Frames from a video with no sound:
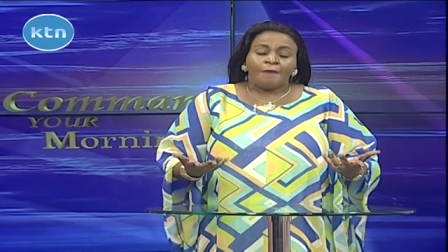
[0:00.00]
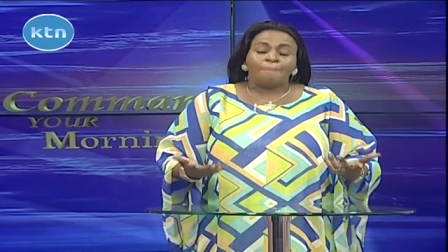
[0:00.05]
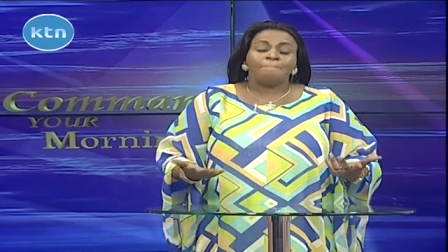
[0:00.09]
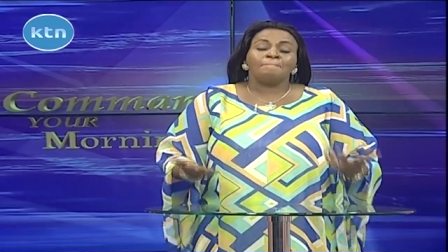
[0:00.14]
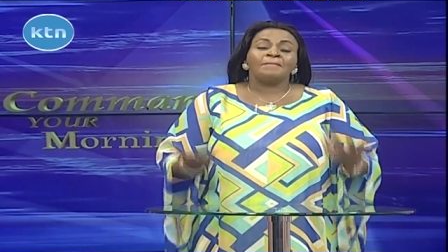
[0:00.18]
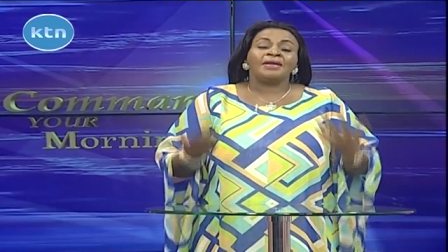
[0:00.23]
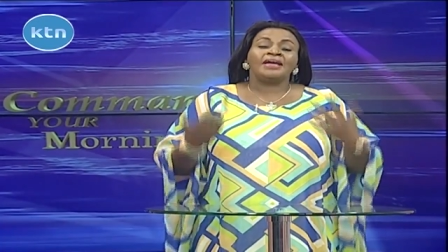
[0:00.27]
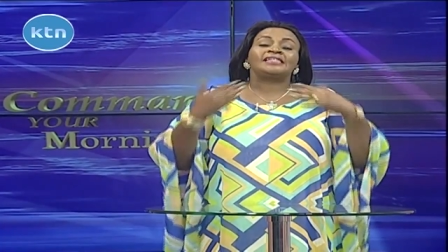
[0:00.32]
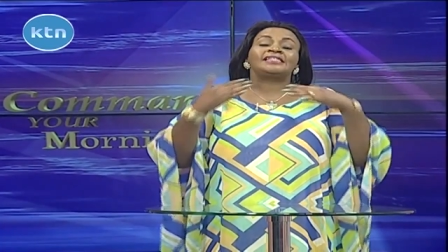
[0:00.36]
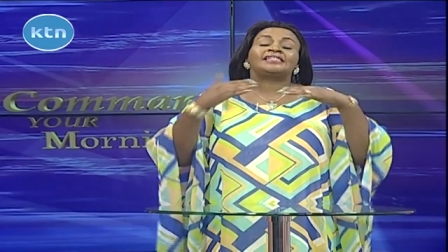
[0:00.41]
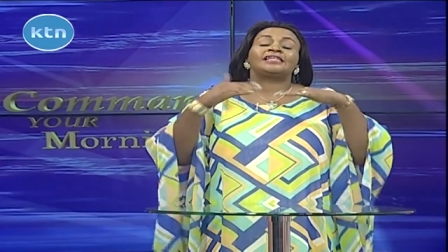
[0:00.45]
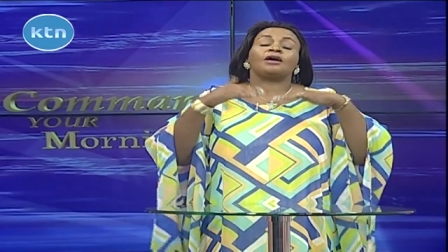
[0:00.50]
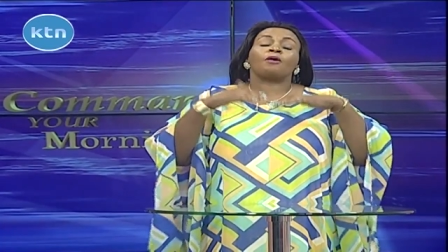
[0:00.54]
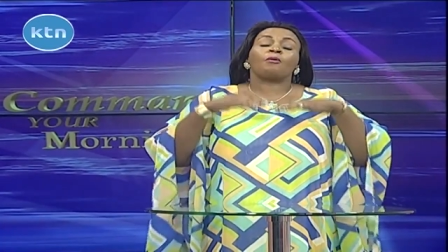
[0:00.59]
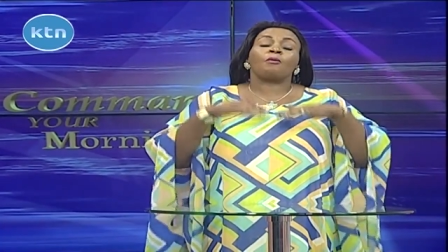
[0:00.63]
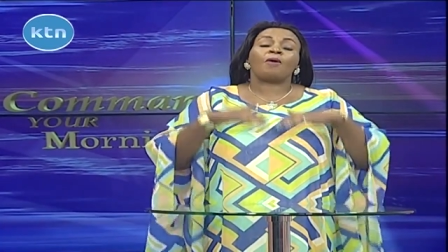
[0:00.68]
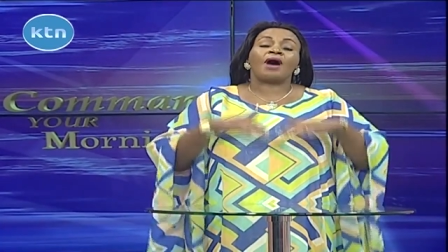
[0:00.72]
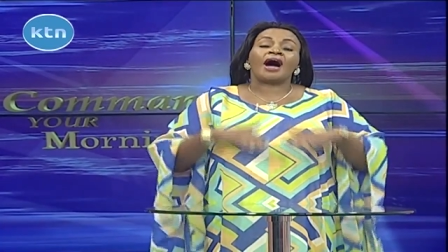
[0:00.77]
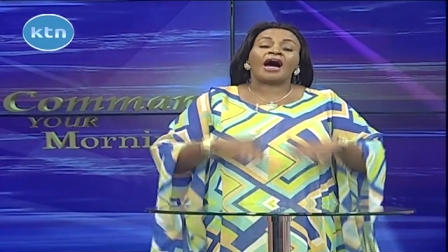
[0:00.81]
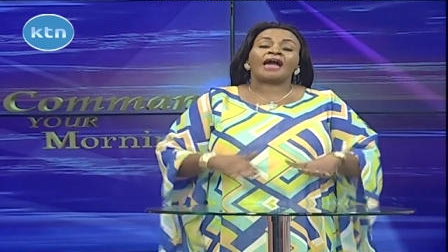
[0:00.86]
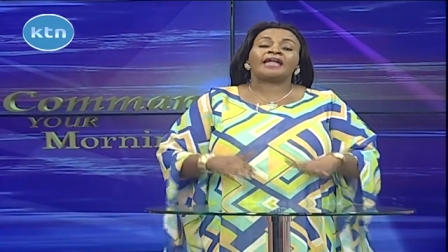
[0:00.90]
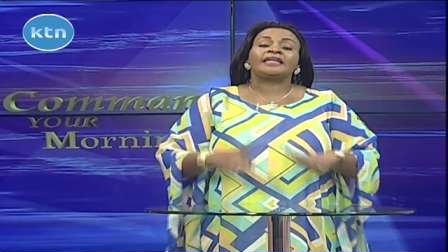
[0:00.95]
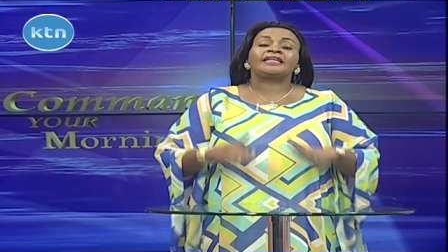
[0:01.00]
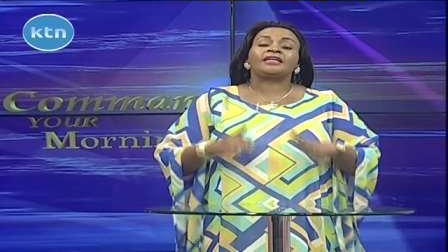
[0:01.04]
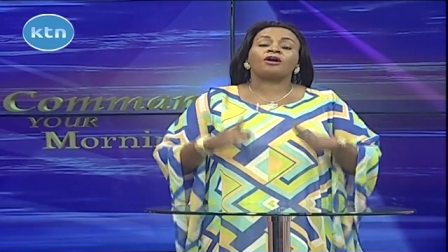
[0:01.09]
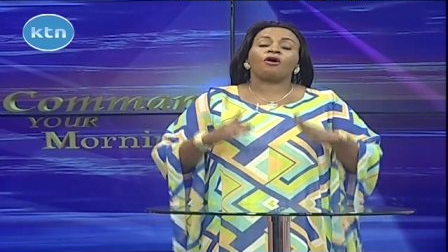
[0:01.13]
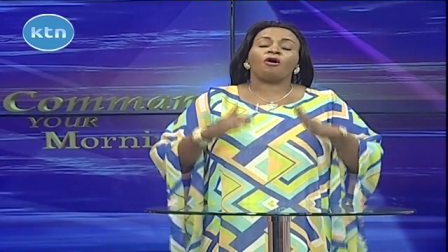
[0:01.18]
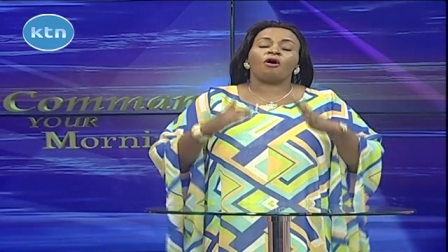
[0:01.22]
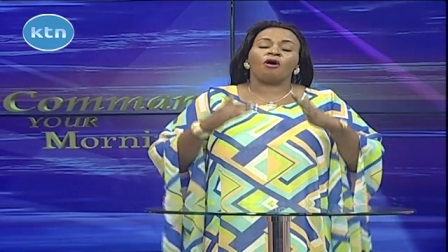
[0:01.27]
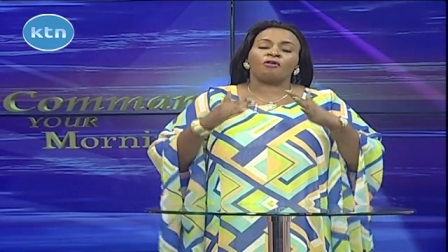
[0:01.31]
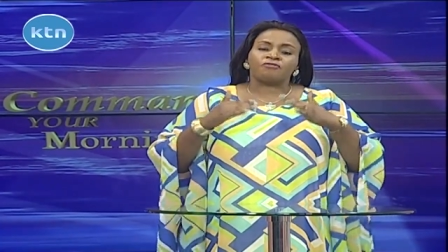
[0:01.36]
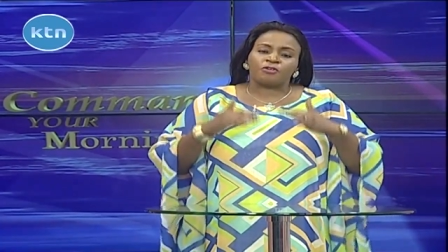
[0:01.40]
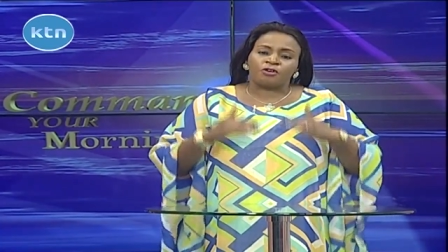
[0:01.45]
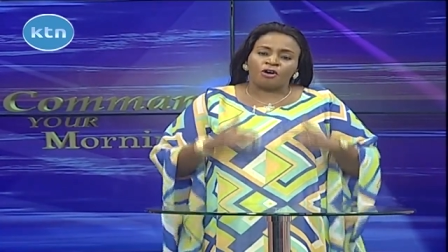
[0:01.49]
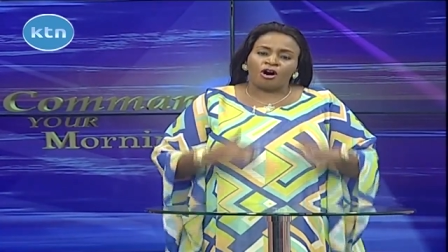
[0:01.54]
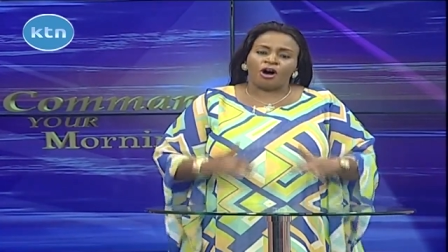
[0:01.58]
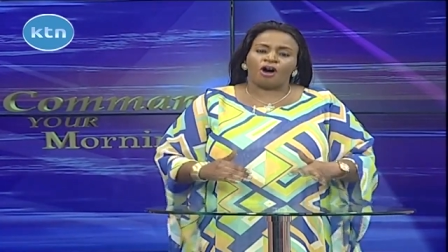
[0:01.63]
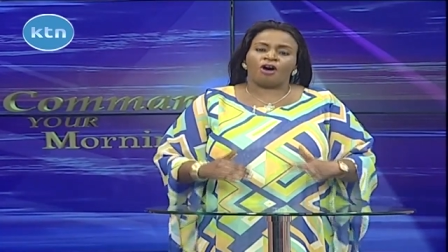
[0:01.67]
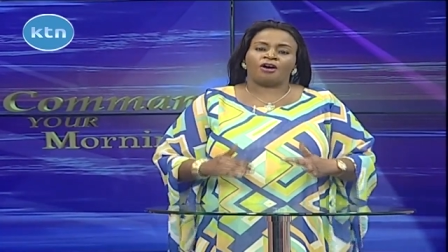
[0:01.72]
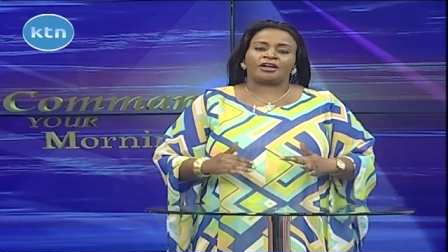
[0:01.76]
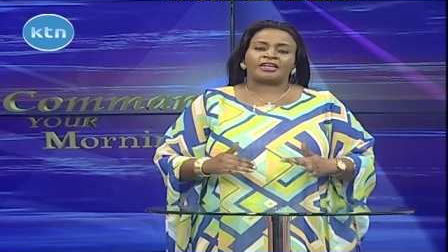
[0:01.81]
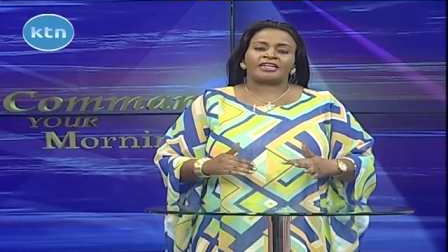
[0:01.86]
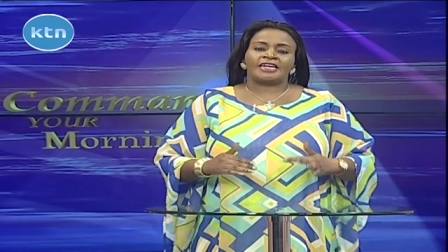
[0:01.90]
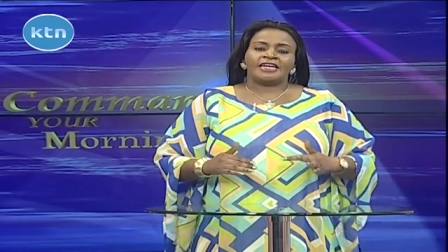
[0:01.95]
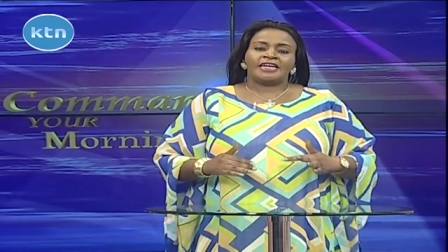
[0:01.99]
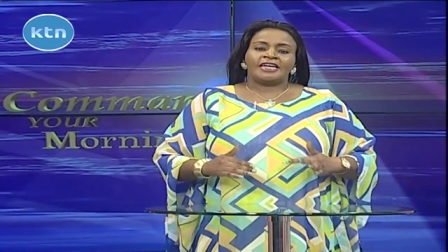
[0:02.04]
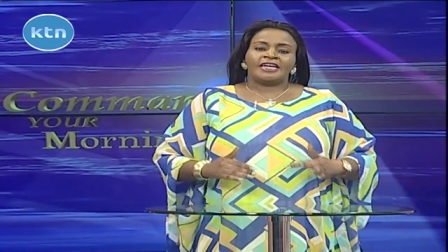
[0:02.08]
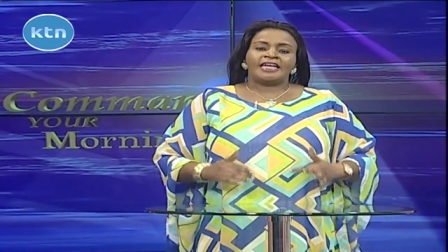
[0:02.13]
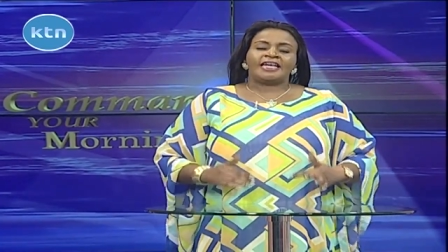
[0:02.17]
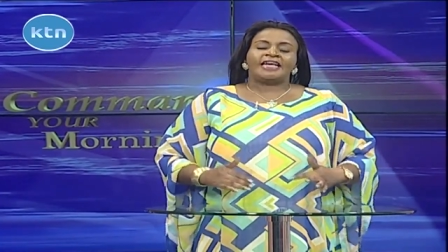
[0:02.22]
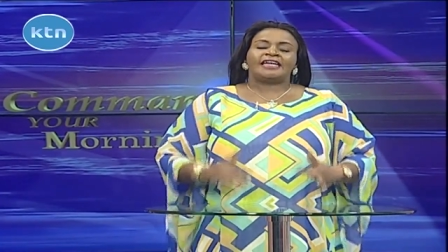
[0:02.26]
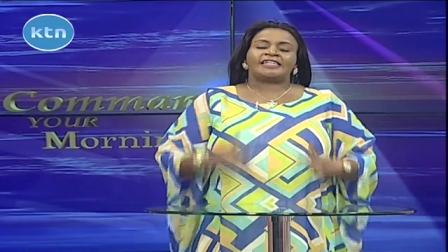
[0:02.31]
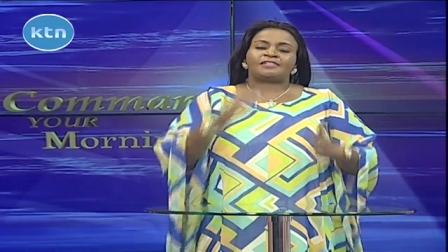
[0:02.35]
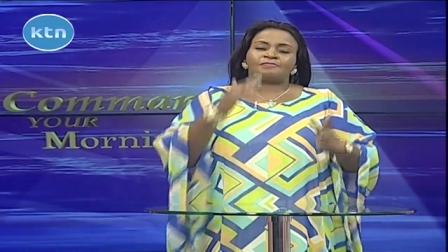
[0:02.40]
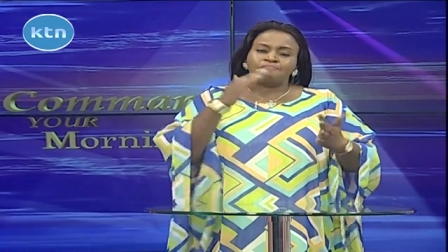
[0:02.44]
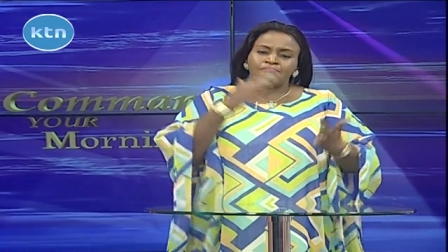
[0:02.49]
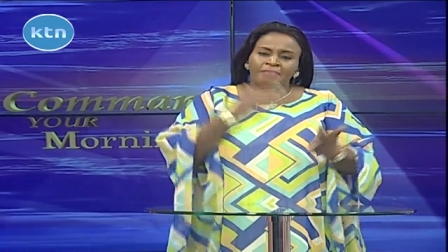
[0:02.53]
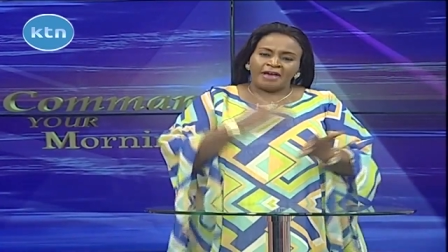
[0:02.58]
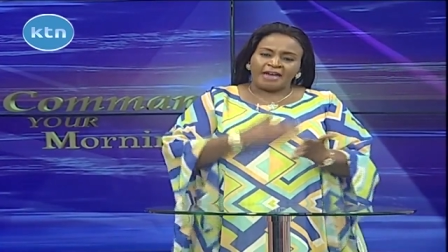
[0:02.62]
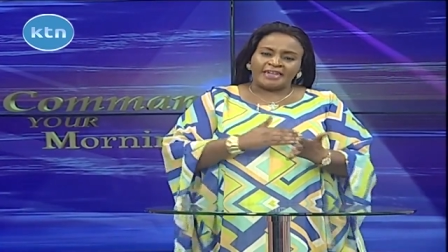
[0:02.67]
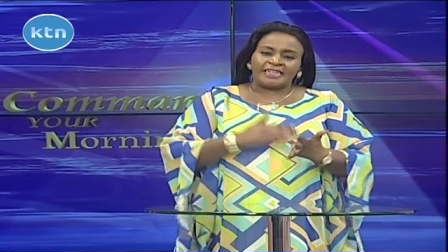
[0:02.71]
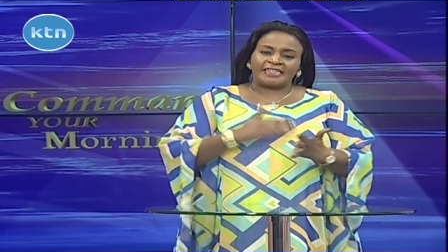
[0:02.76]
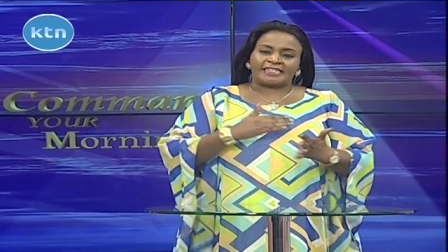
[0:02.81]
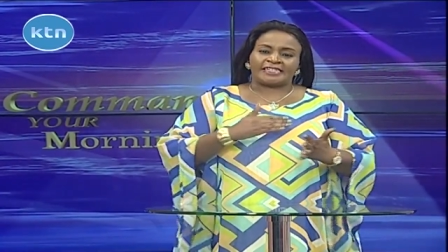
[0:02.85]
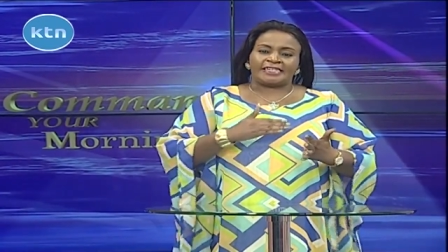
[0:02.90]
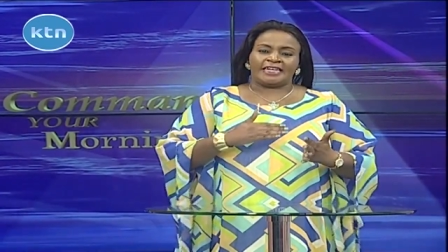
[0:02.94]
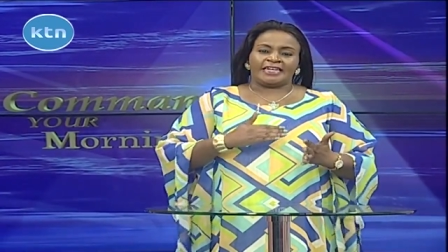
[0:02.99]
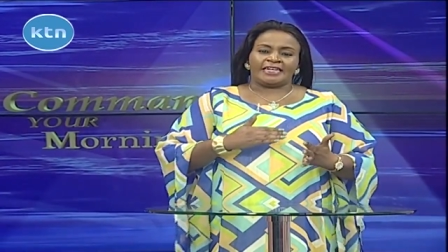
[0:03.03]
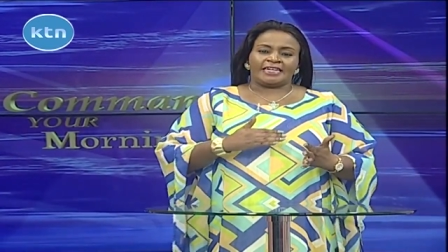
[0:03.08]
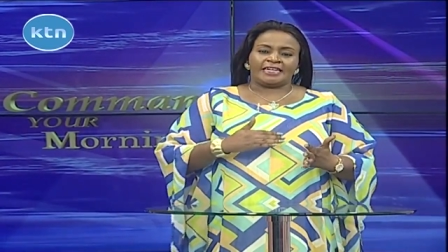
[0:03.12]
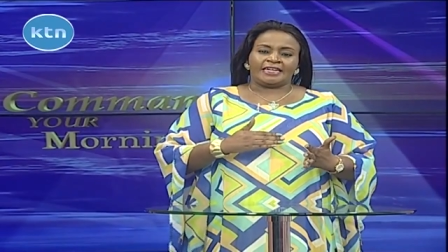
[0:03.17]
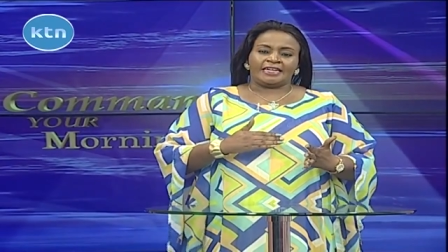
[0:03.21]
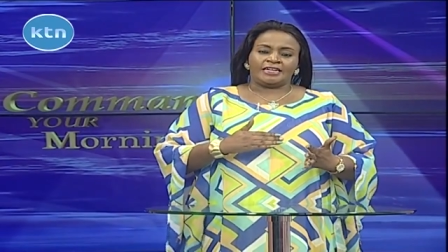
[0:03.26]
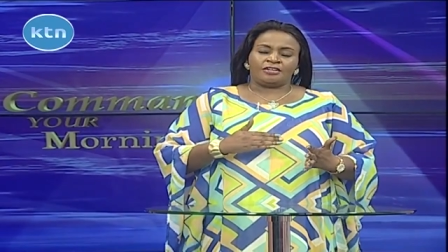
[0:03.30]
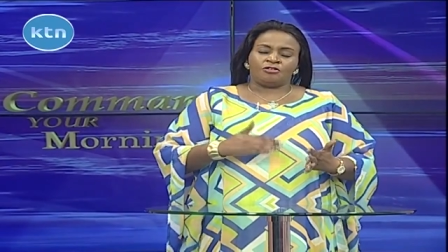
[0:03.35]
means the word of God is medicine.